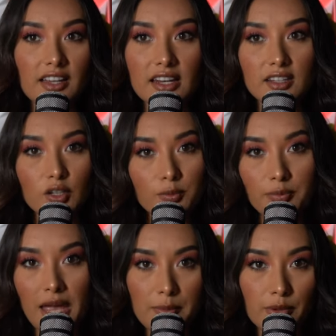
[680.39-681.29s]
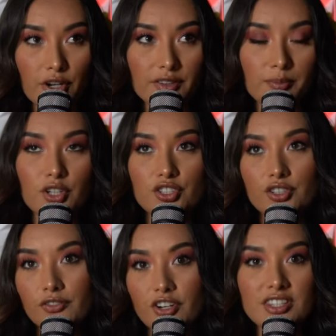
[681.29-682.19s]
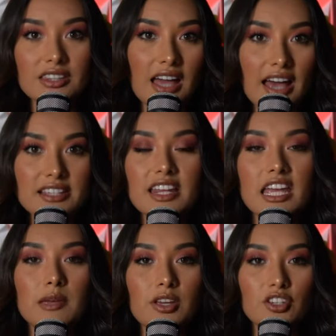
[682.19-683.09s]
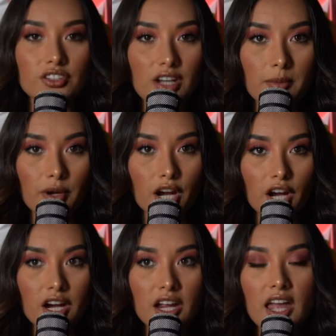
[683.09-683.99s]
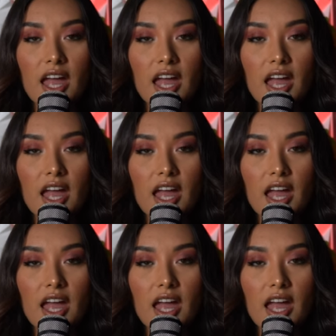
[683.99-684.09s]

little paper, put your first and last name and your number.